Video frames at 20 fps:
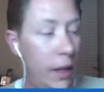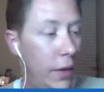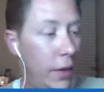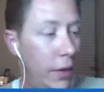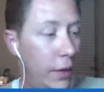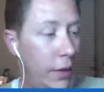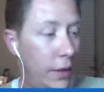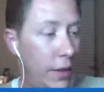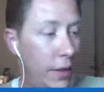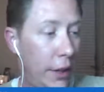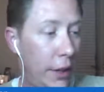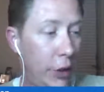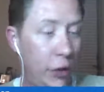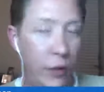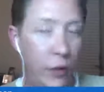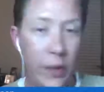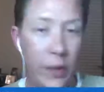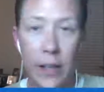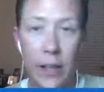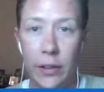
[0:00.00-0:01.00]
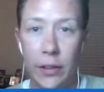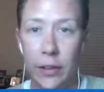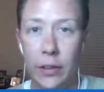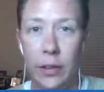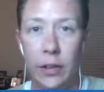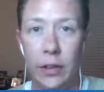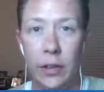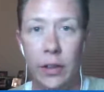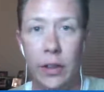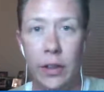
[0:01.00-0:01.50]
There's feast,
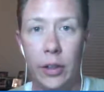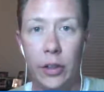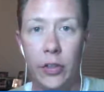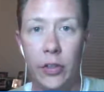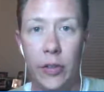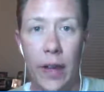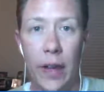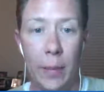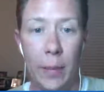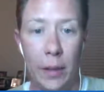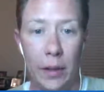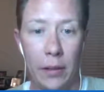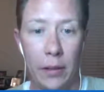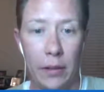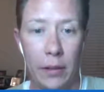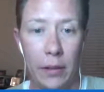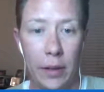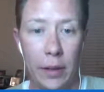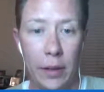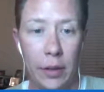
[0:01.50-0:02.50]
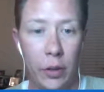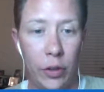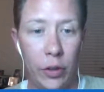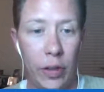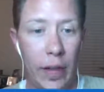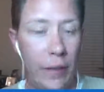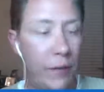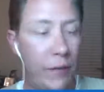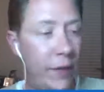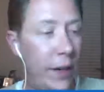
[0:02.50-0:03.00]
there's famine, and there's
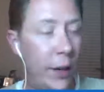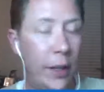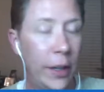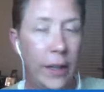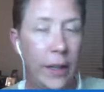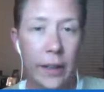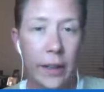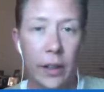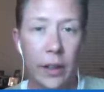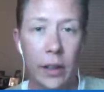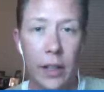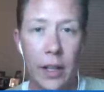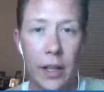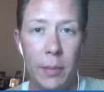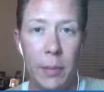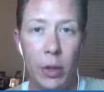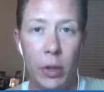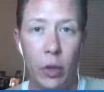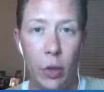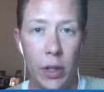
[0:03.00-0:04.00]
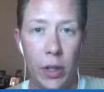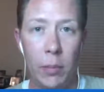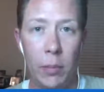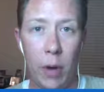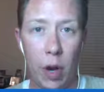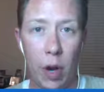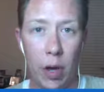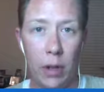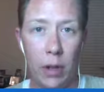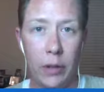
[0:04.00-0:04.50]
that very little in-between
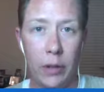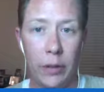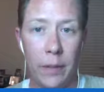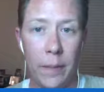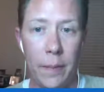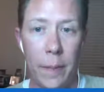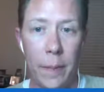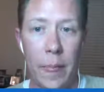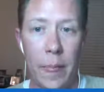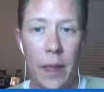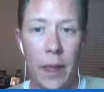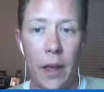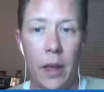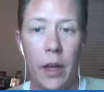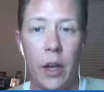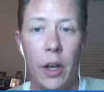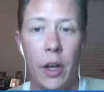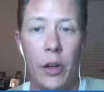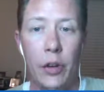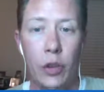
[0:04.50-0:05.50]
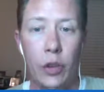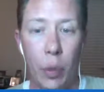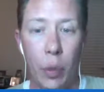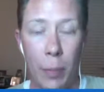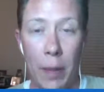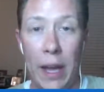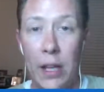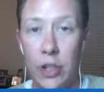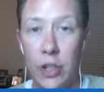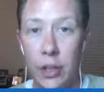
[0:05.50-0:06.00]
part. So
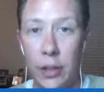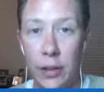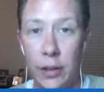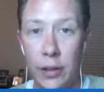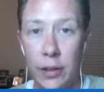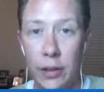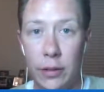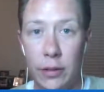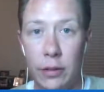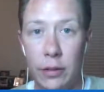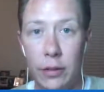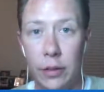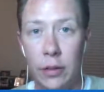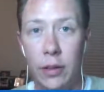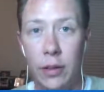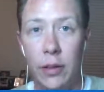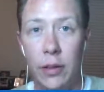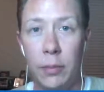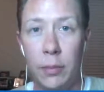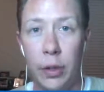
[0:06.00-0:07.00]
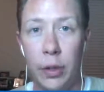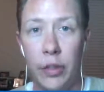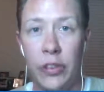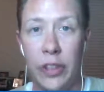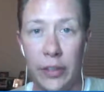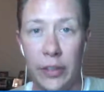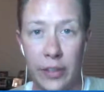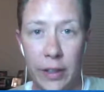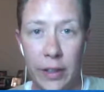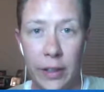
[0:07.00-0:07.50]
patience,
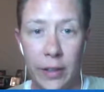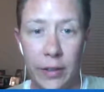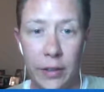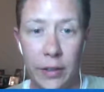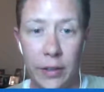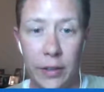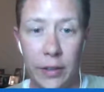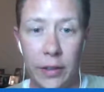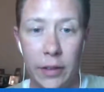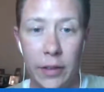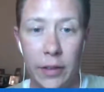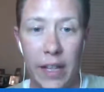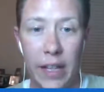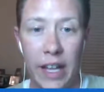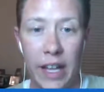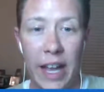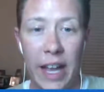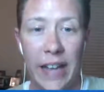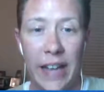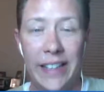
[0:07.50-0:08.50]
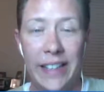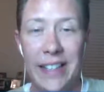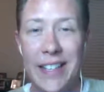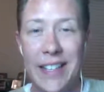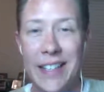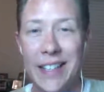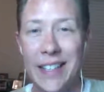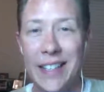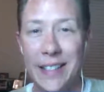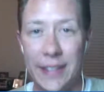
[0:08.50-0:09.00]
persistence, and
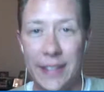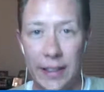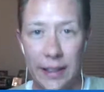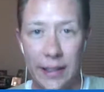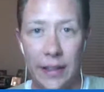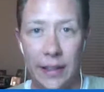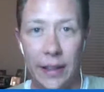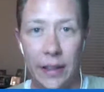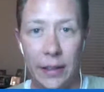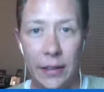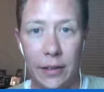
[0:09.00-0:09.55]
consistency